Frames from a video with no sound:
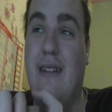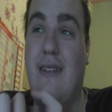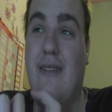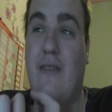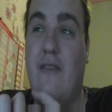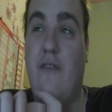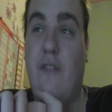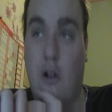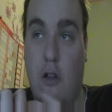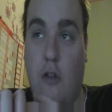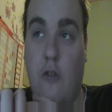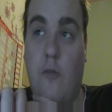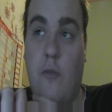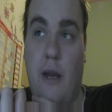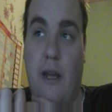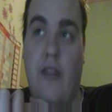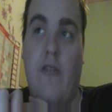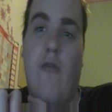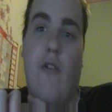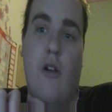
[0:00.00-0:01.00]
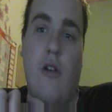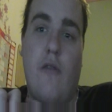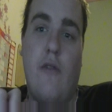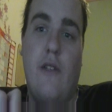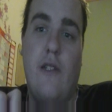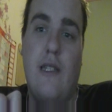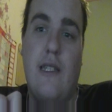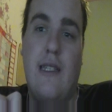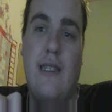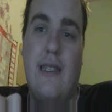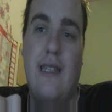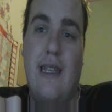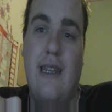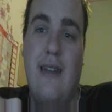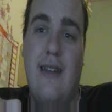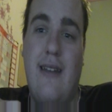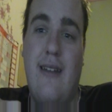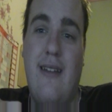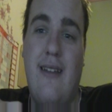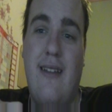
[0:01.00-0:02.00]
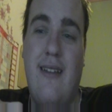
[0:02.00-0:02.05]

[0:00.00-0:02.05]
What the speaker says: Followed by The Rock versus Cena.